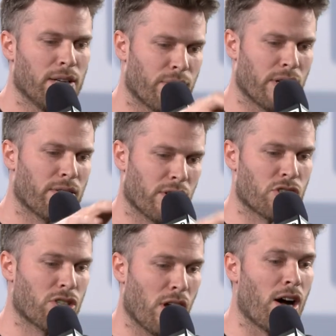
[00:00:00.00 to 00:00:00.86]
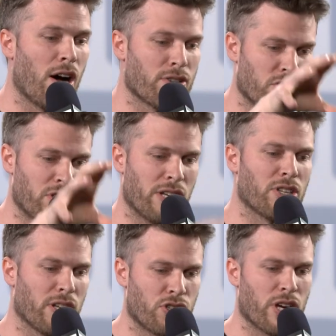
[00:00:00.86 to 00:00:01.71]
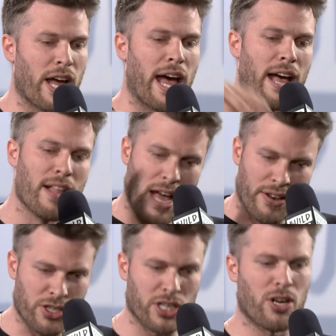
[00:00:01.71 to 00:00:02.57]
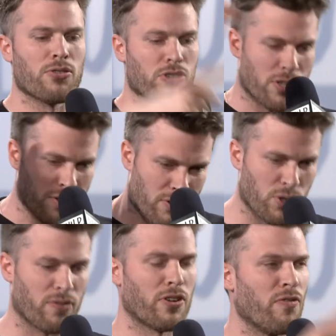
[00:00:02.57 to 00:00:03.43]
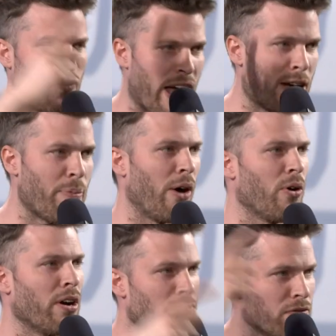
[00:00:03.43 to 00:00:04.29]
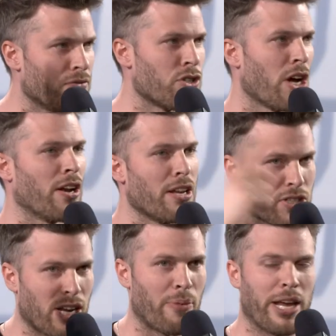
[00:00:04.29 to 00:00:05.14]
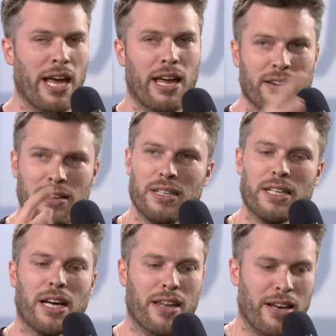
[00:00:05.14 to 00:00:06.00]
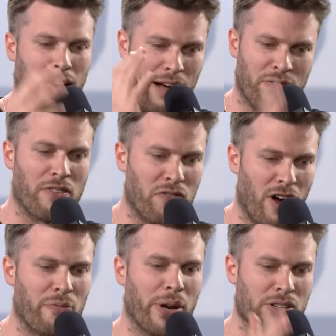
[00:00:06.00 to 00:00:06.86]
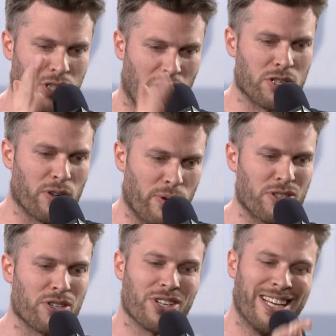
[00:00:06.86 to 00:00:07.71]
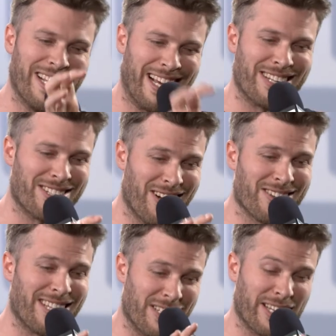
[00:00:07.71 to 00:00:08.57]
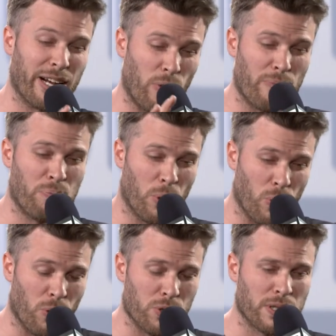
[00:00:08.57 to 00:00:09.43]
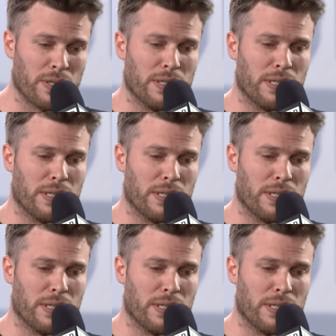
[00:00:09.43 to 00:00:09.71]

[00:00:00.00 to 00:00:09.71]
the star just sits in a chair and there's a constant sort of conveyor belt of journalists coming in, and then they have their 5 minutes asking the questions, and the stars tend to get quite bored.